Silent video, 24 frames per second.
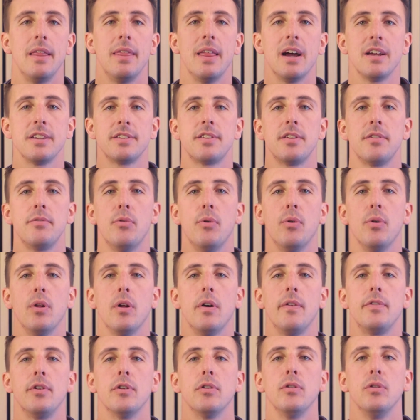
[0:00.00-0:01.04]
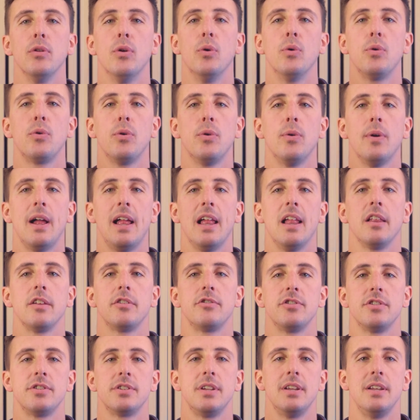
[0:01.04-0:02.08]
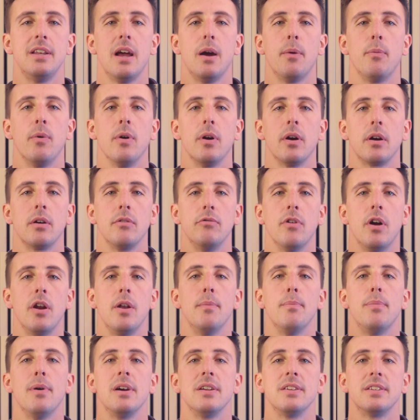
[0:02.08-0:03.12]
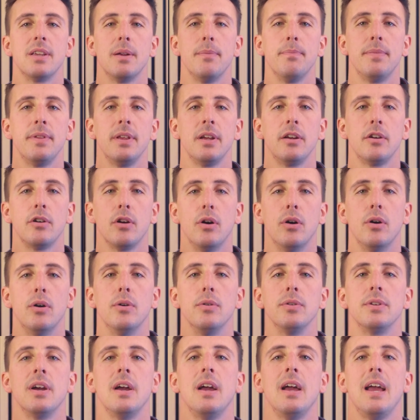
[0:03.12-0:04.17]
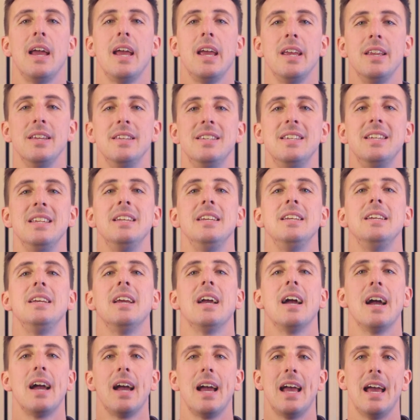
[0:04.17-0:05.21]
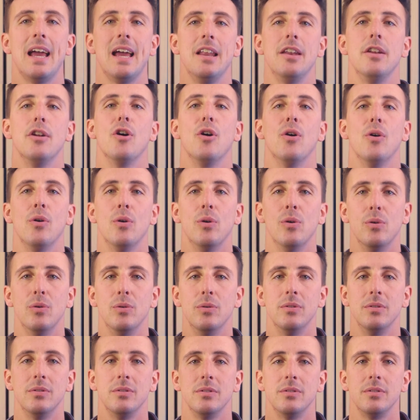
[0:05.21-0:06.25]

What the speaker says: That's the role of your local electricity network run by something called a DNO.